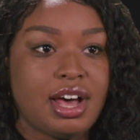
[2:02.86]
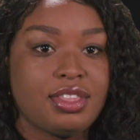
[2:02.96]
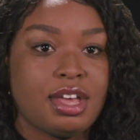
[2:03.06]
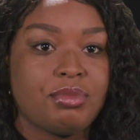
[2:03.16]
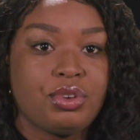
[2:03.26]

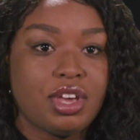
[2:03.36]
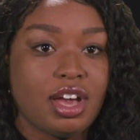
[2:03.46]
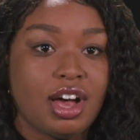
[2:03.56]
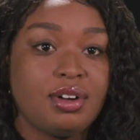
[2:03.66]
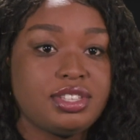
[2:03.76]
tell them you
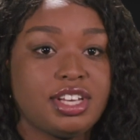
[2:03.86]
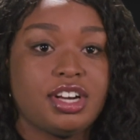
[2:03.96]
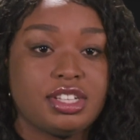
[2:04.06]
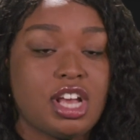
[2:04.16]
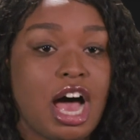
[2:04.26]
can go to
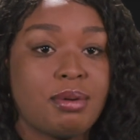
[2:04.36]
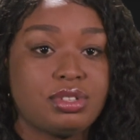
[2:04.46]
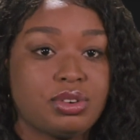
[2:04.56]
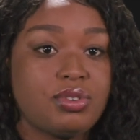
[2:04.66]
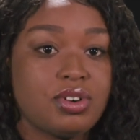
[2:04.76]
your top
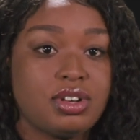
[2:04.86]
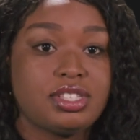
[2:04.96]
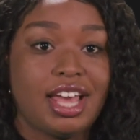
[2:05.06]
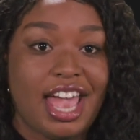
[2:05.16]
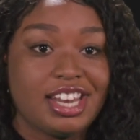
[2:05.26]

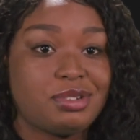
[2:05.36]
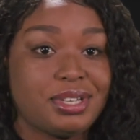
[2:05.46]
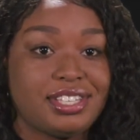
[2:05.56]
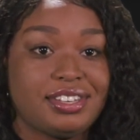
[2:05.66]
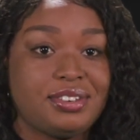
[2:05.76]
schools, the
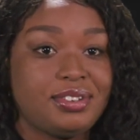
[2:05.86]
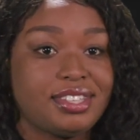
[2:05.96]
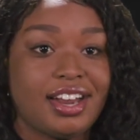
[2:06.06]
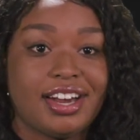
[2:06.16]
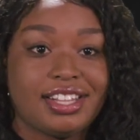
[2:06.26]

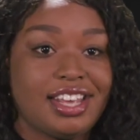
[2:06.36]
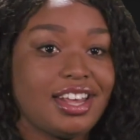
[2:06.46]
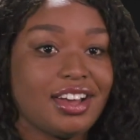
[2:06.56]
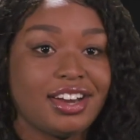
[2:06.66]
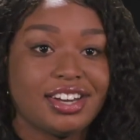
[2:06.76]
HBCUs that are
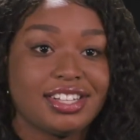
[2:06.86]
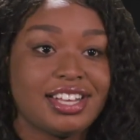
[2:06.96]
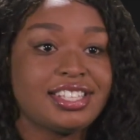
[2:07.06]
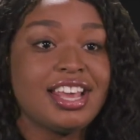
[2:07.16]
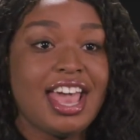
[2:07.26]
leading on your
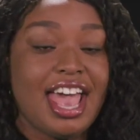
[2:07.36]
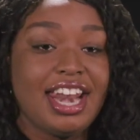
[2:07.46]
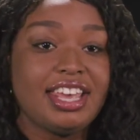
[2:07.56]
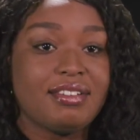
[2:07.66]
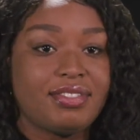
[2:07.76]
list,
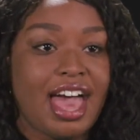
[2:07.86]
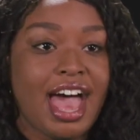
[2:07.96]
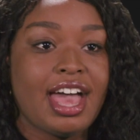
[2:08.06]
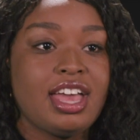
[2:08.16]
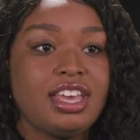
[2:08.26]
any of
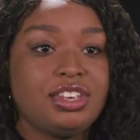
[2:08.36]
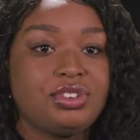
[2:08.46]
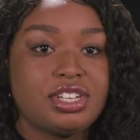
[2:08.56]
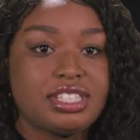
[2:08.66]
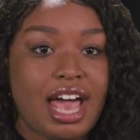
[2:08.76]
that.
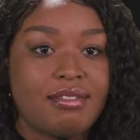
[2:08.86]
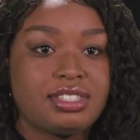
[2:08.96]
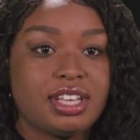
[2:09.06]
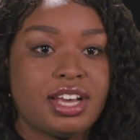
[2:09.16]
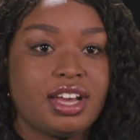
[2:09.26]
You just
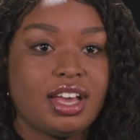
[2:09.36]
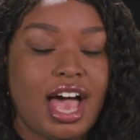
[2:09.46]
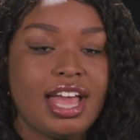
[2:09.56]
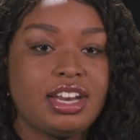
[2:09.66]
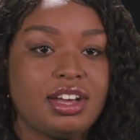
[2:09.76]
have to
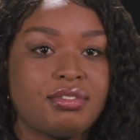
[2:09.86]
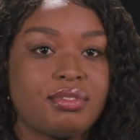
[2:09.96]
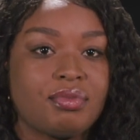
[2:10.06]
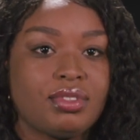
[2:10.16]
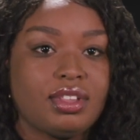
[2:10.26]
kind of
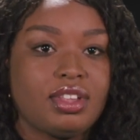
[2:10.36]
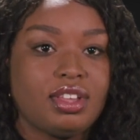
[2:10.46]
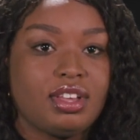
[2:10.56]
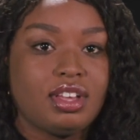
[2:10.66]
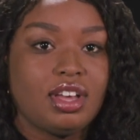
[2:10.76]

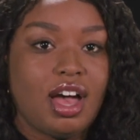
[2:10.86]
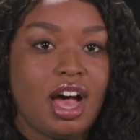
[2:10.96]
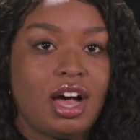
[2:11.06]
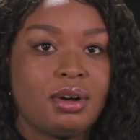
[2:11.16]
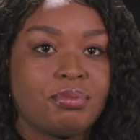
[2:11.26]

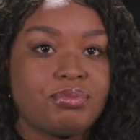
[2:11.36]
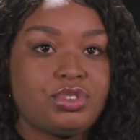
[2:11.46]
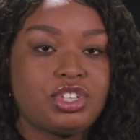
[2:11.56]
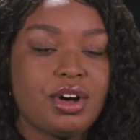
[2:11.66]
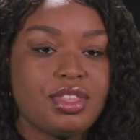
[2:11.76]
um,
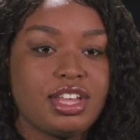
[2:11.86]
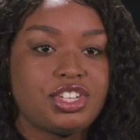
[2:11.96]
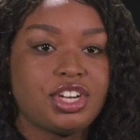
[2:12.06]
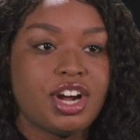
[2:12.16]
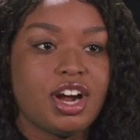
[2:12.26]
show
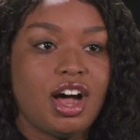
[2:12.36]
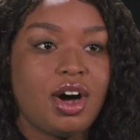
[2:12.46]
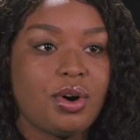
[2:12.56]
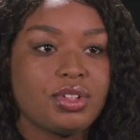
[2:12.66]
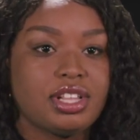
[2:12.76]
that you're a
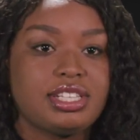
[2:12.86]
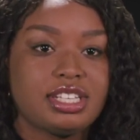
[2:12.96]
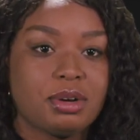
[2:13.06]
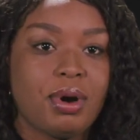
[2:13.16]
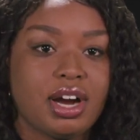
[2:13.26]

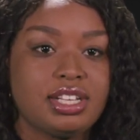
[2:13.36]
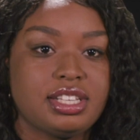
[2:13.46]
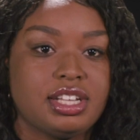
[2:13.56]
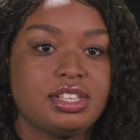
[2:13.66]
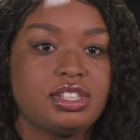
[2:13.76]
holistic
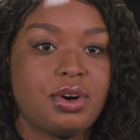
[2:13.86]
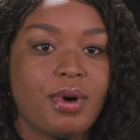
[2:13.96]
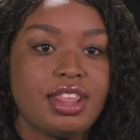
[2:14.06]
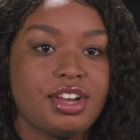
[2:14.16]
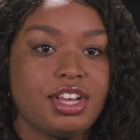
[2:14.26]
person. So
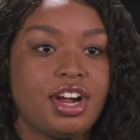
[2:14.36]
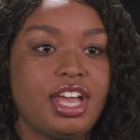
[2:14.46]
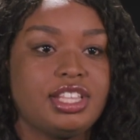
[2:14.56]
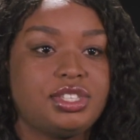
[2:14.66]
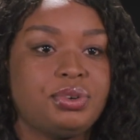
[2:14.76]
whether you're
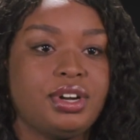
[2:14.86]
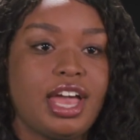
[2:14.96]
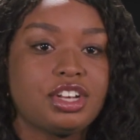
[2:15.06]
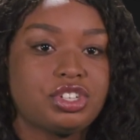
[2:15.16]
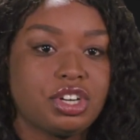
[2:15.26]
into an
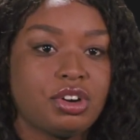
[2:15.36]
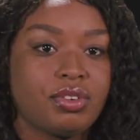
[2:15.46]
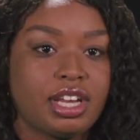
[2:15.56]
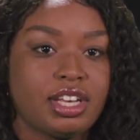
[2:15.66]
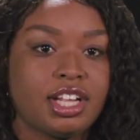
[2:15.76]

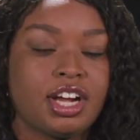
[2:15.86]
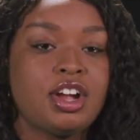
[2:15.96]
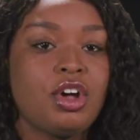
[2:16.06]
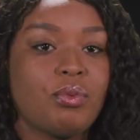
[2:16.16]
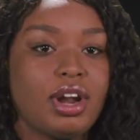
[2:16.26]
extracurricular,
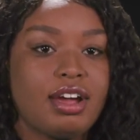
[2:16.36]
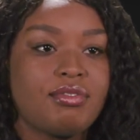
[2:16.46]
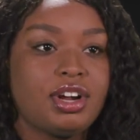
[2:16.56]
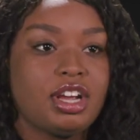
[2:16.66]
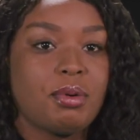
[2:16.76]

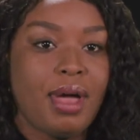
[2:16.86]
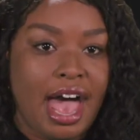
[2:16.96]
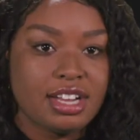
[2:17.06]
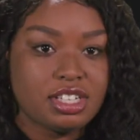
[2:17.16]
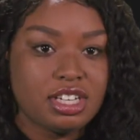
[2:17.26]
whatever you're
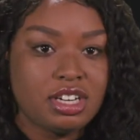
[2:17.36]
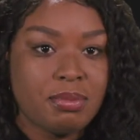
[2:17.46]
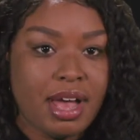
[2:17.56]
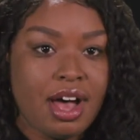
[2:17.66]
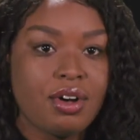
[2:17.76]
passionate
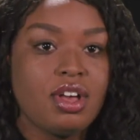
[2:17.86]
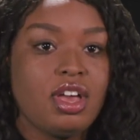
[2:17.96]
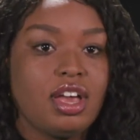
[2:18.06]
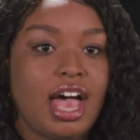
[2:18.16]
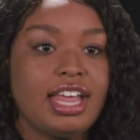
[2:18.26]
about,
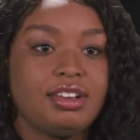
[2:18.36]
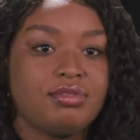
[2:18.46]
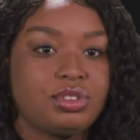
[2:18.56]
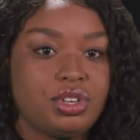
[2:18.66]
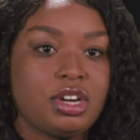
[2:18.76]
kind
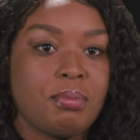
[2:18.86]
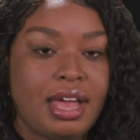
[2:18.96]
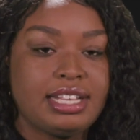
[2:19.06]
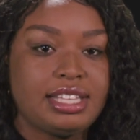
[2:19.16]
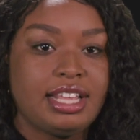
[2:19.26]
of do your
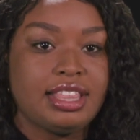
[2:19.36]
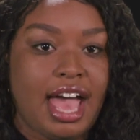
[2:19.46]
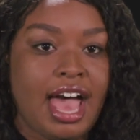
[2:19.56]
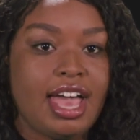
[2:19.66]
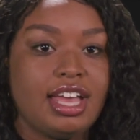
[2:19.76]
best at
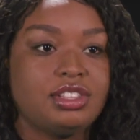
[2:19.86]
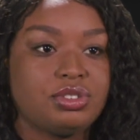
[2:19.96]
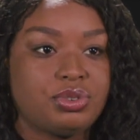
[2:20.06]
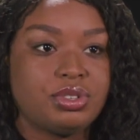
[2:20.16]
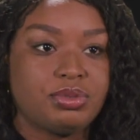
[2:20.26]
that and
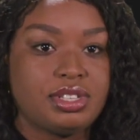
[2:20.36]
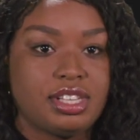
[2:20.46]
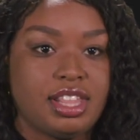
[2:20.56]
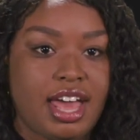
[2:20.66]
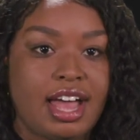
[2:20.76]
schools will
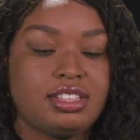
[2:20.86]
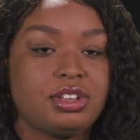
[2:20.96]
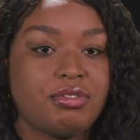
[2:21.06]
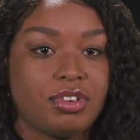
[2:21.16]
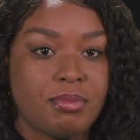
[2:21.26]
see that.
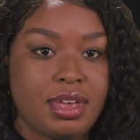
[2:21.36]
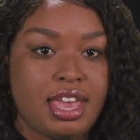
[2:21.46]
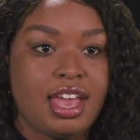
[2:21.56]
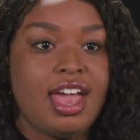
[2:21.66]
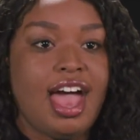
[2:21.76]
So for
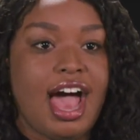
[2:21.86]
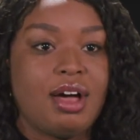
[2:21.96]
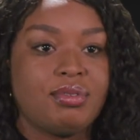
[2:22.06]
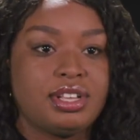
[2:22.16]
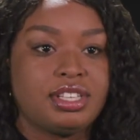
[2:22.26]
me,
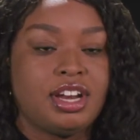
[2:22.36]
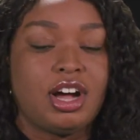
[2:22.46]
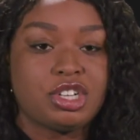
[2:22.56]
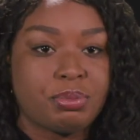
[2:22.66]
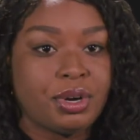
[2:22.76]
I was an
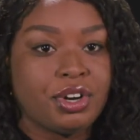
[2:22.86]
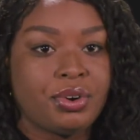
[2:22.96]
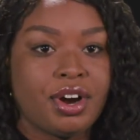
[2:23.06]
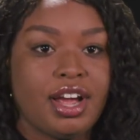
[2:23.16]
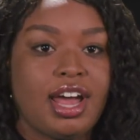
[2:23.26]

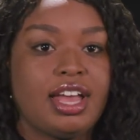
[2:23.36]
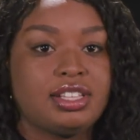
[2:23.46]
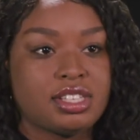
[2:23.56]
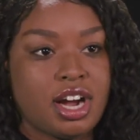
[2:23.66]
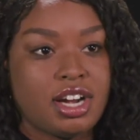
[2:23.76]
entrepreneur and I
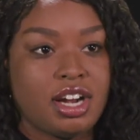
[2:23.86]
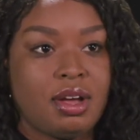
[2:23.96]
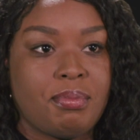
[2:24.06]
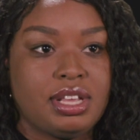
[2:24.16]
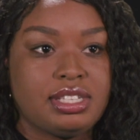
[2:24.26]
had started
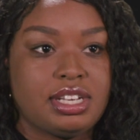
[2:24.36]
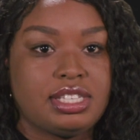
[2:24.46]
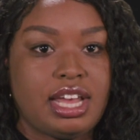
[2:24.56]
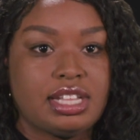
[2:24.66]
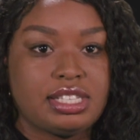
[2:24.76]
a
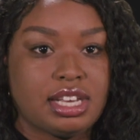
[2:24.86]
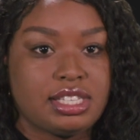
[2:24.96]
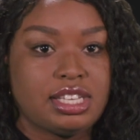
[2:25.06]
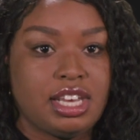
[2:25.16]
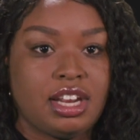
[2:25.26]
business at
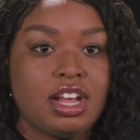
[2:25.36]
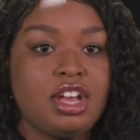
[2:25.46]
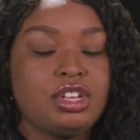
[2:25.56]
16.